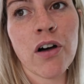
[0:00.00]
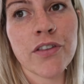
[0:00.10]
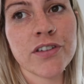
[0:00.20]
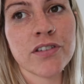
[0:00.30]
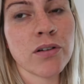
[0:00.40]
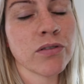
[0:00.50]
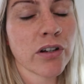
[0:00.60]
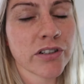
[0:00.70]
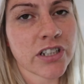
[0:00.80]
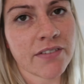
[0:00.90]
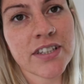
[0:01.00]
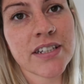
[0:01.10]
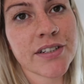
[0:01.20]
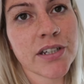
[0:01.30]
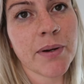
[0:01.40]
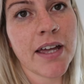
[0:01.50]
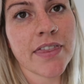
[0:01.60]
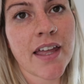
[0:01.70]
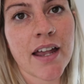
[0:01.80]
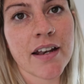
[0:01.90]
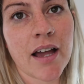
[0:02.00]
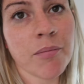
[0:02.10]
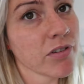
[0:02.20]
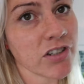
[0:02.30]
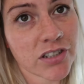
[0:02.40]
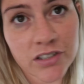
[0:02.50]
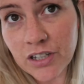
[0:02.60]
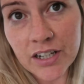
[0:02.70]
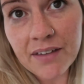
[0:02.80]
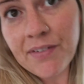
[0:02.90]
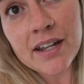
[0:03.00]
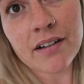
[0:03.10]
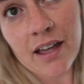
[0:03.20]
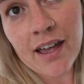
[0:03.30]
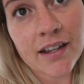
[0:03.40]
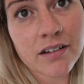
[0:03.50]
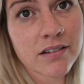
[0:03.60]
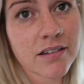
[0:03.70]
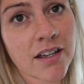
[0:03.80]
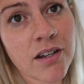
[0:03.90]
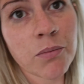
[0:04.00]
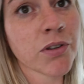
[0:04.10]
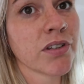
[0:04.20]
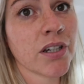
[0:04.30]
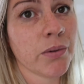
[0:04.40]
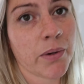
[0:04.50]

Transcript: there's no longevity to it, then I'm just gonna give in, and I don't want to.